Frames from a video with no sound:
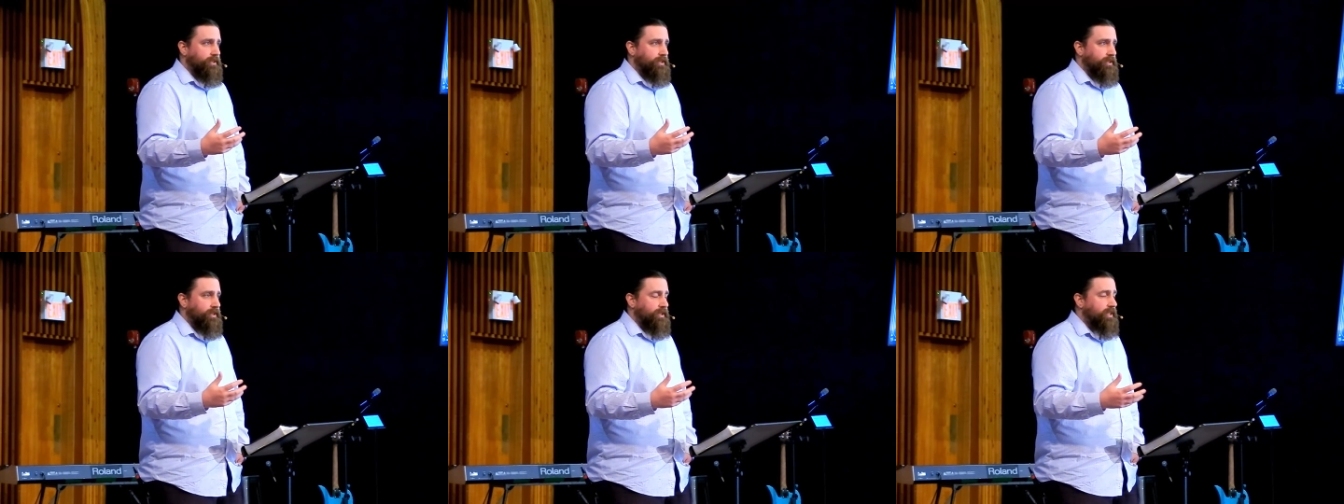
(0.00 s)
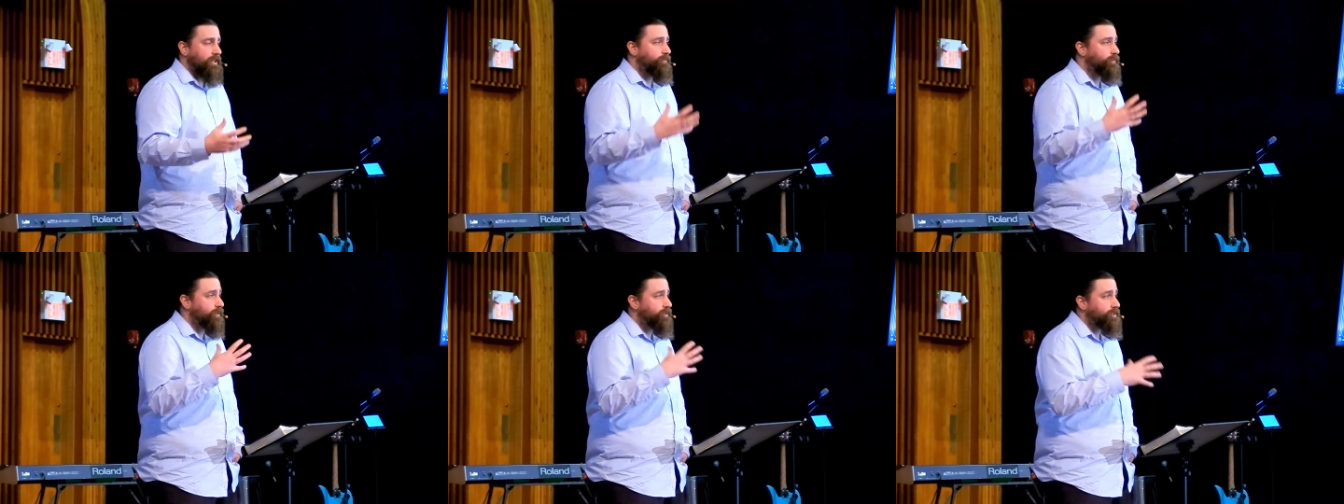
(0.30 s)

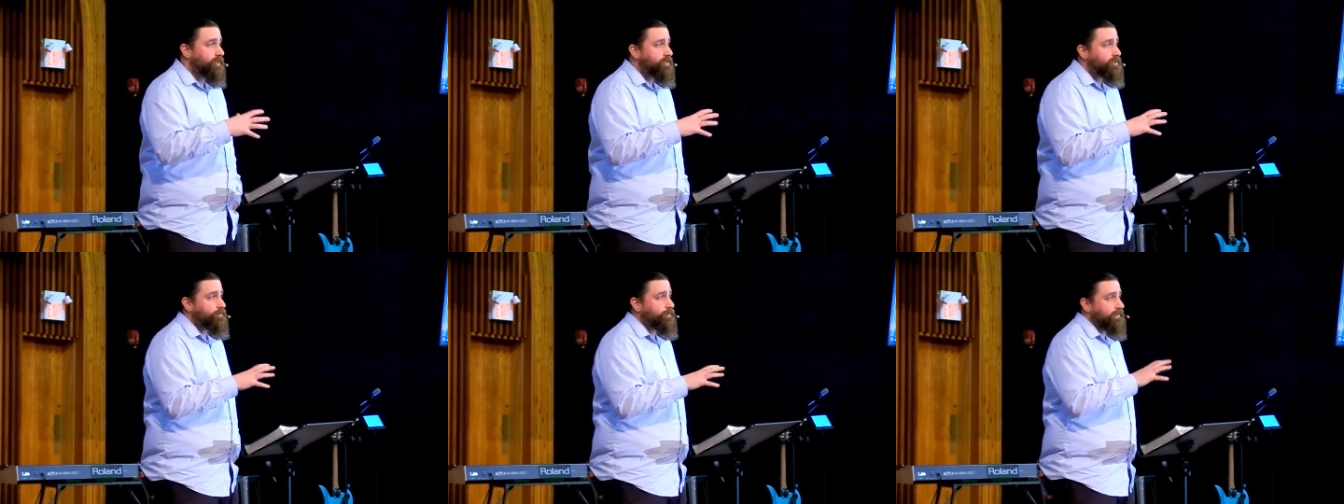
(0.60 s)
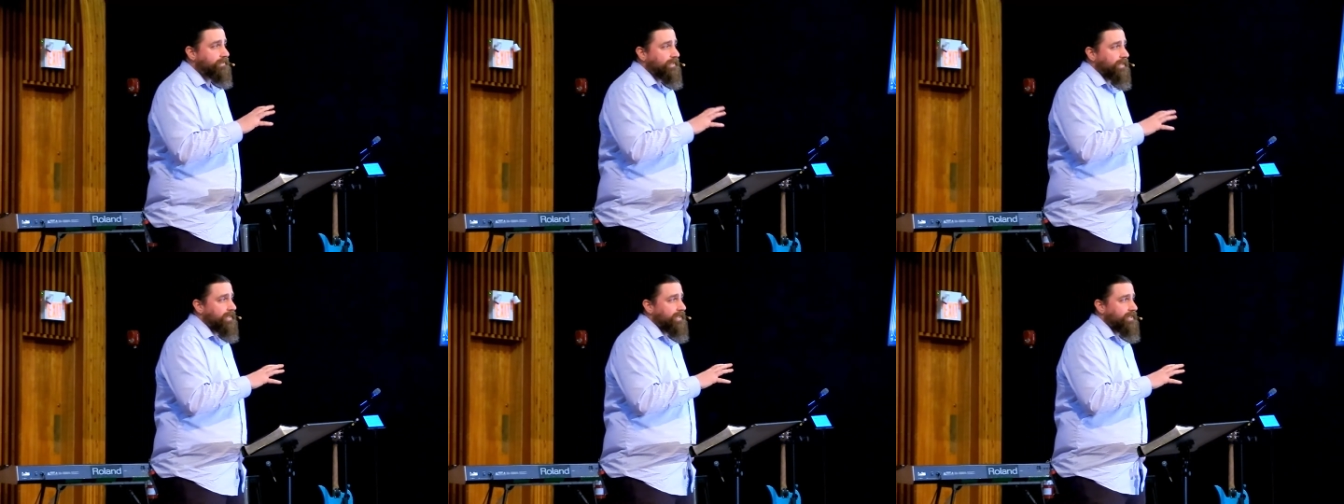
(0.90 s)
If we're just
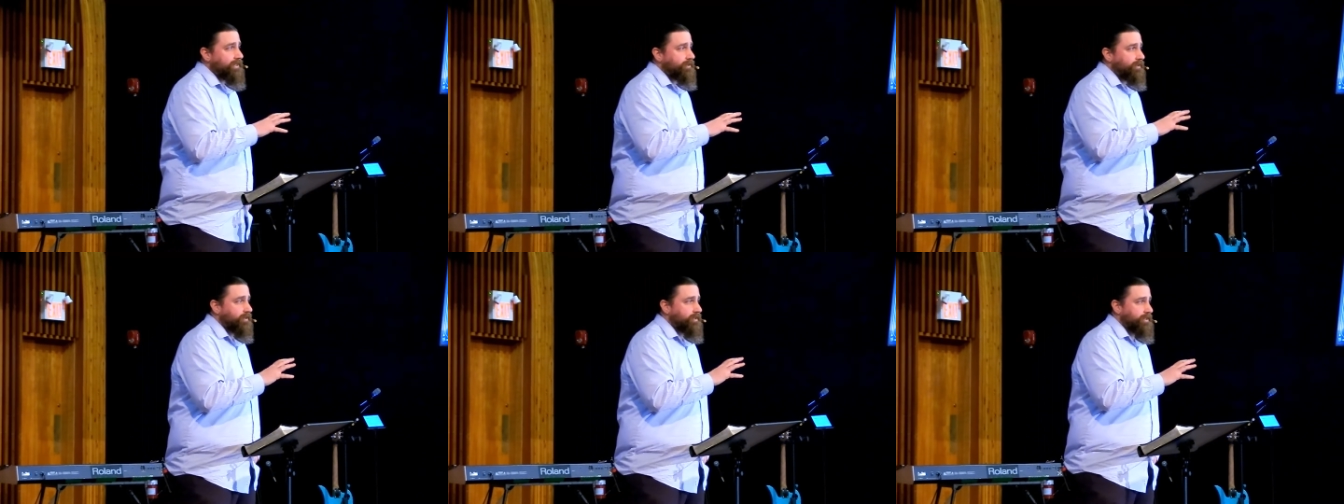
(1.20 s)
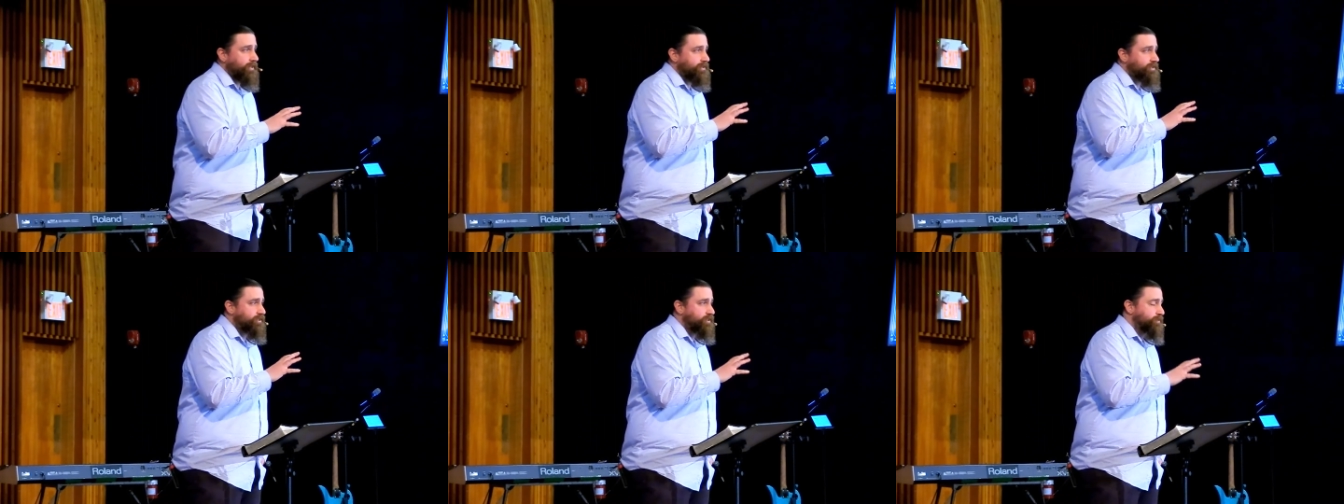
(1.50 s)
relying on
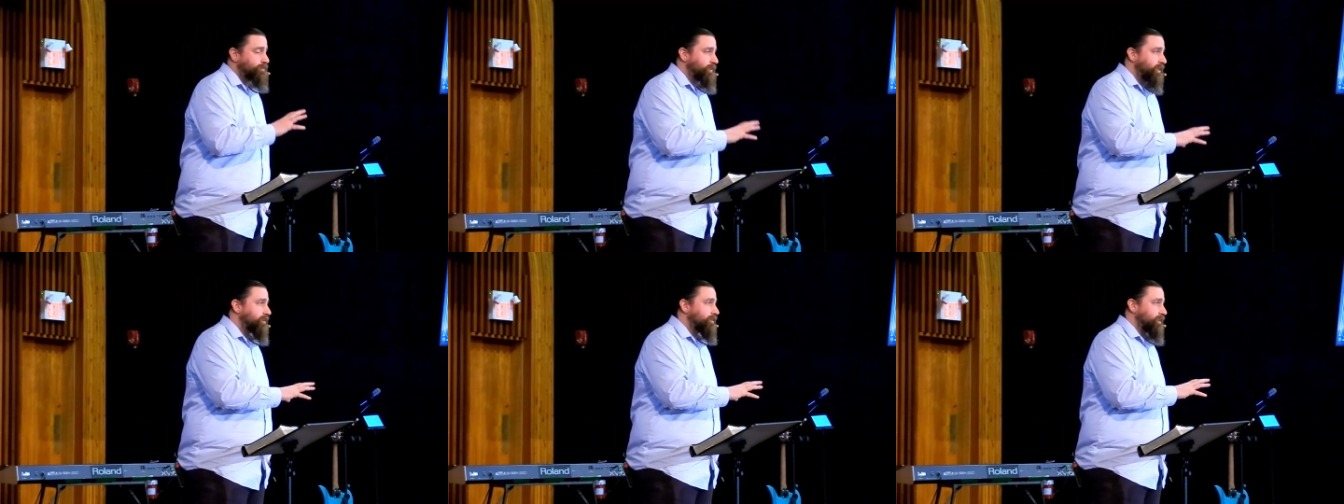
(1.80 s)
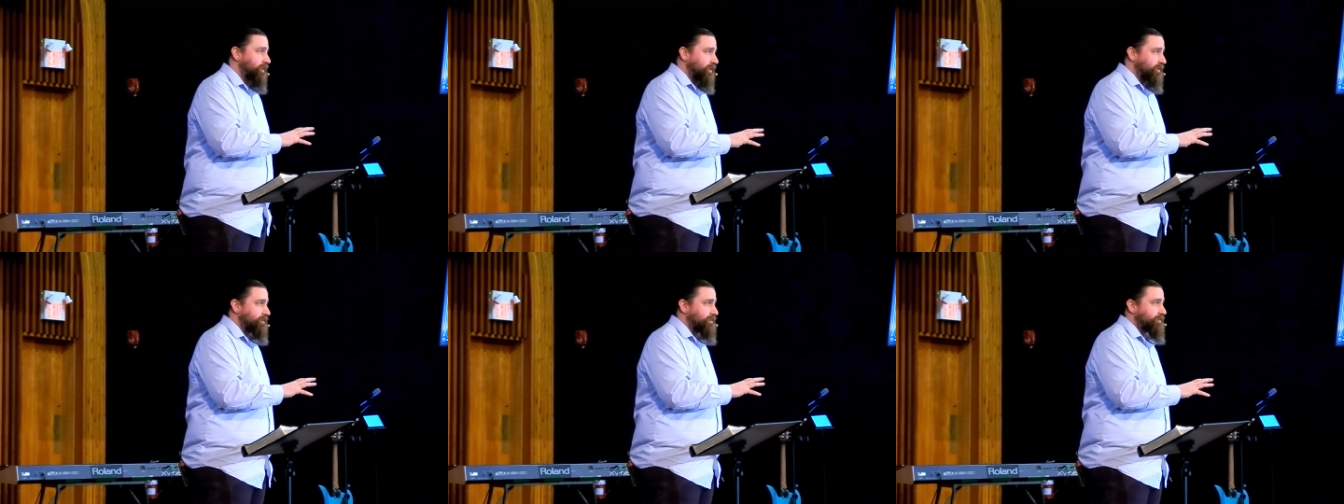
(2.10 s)

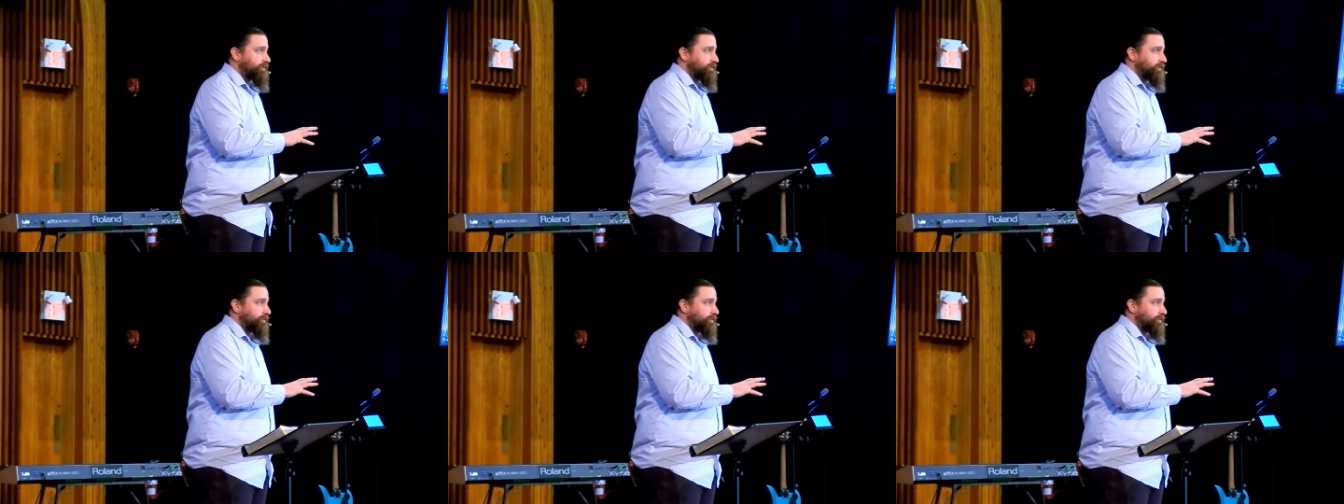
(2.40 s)
experience